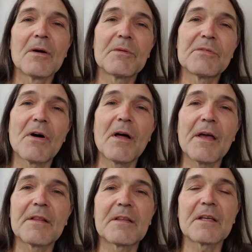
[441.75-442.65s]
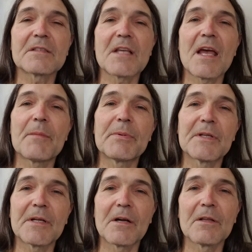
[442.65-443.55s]
We've all had things happen
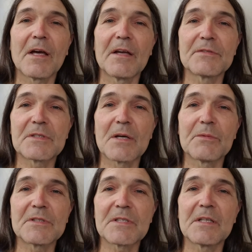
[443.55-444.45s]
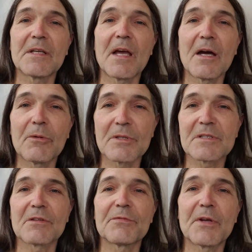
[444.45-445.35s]
in our lives that we say, yeah, it
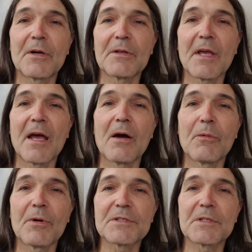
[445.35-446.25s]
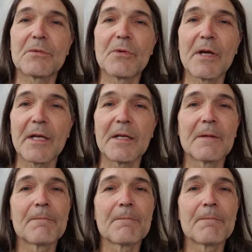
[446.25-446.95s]
wasn't fair, yeah, it wasn't right.